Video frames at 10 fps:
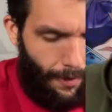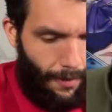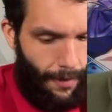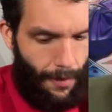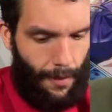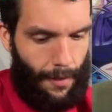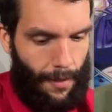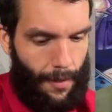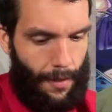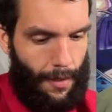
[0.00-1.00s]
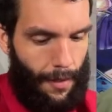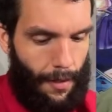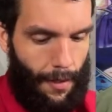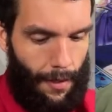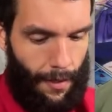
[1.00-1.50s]

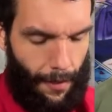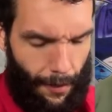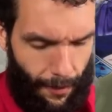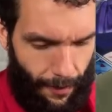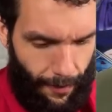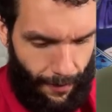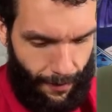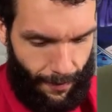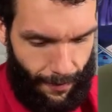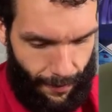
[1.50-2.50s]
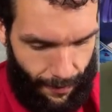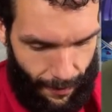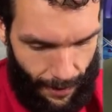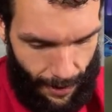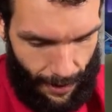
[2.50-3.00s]
This person isn't speaking.